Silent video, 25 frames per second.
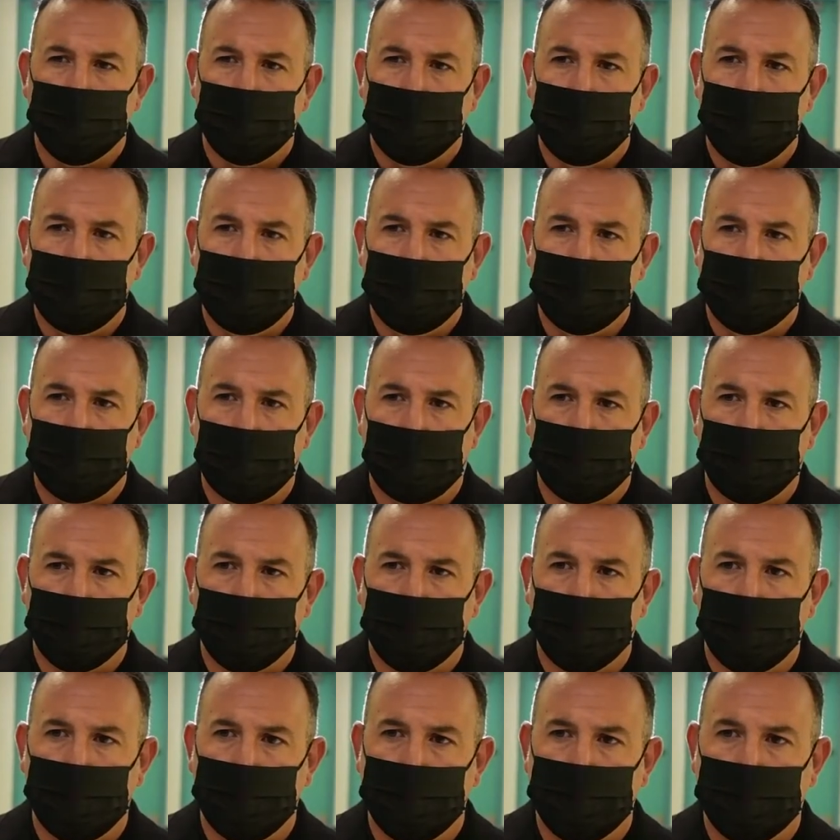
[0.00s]
are getting these
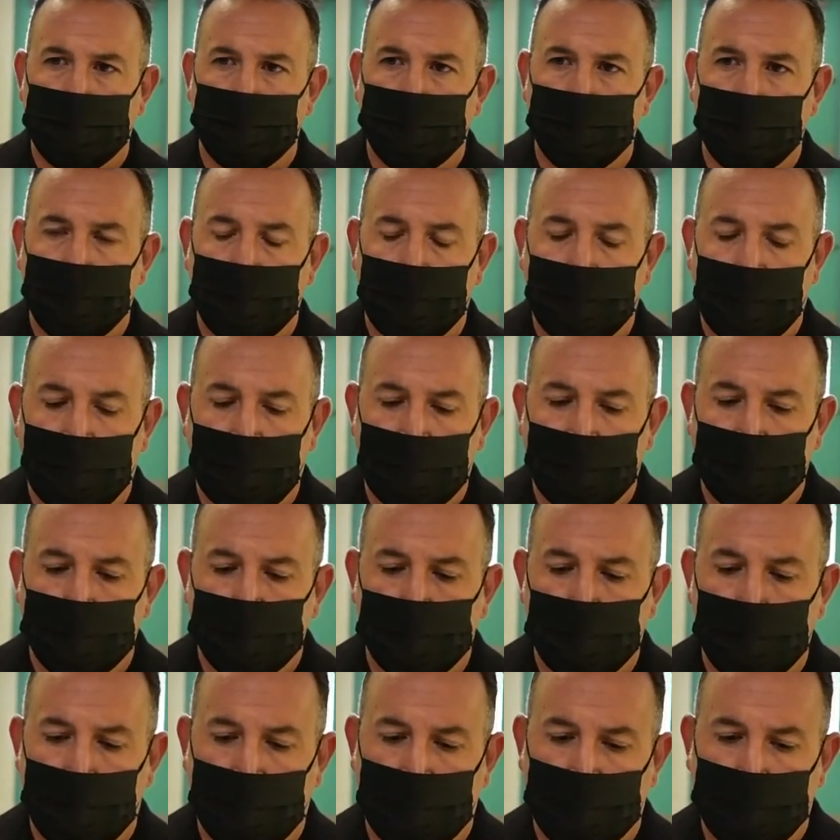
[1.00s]
opportunities to
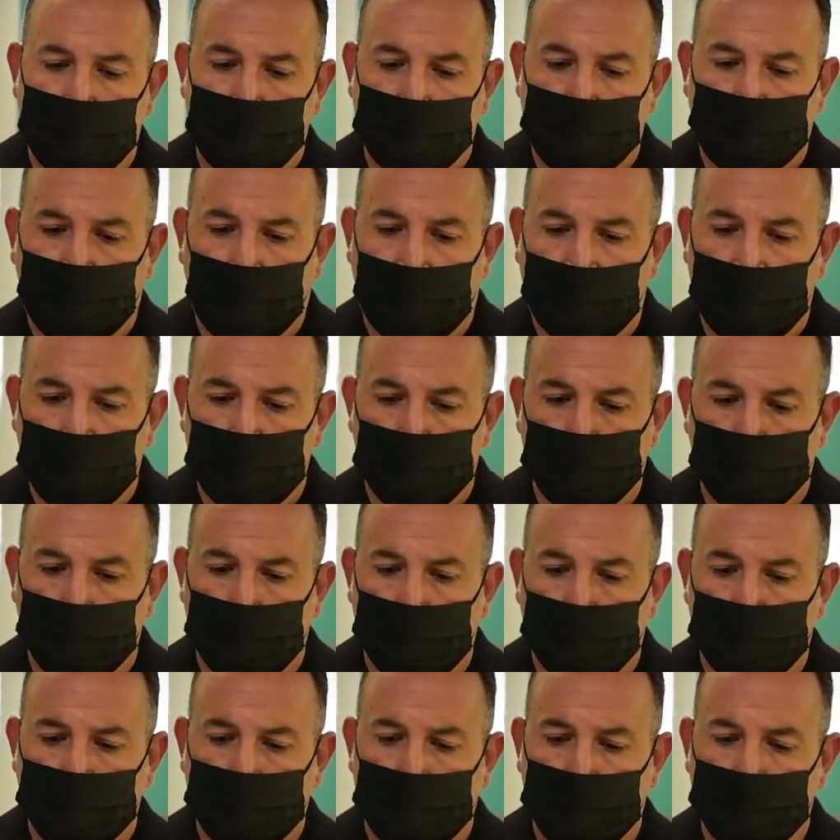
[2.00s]
engage in this financial
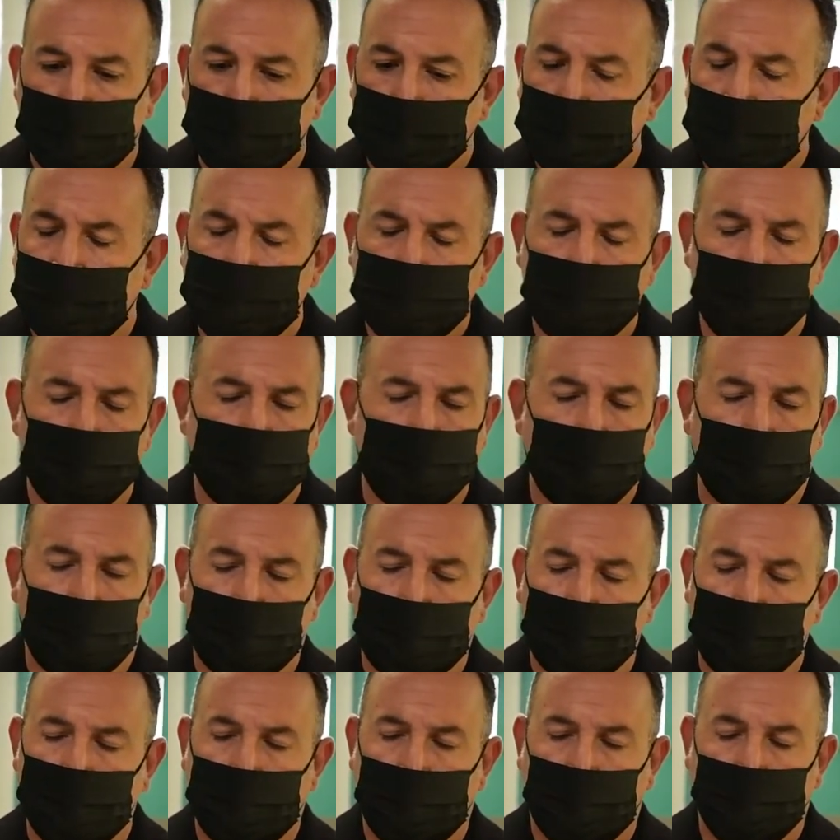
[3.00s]
literacy, they're not just
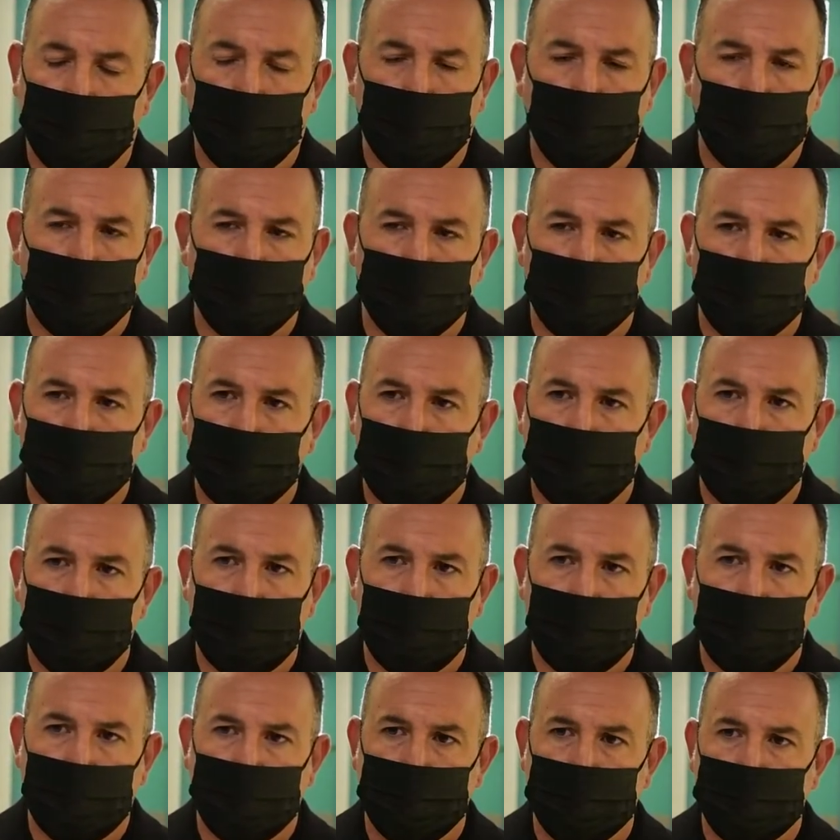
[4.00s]
talking about
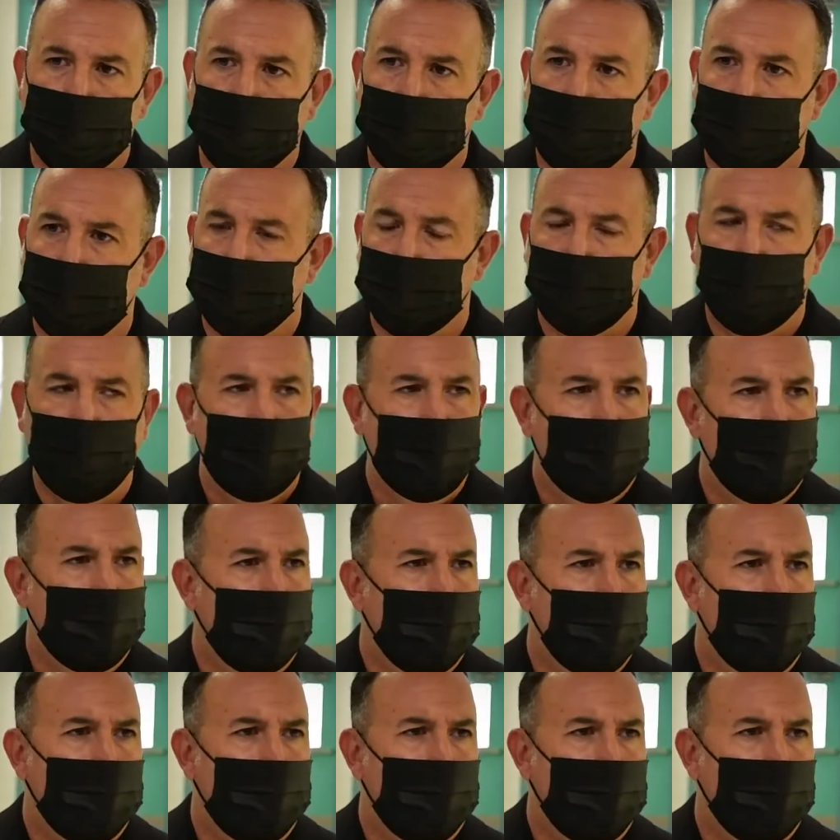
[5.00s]
403Bs and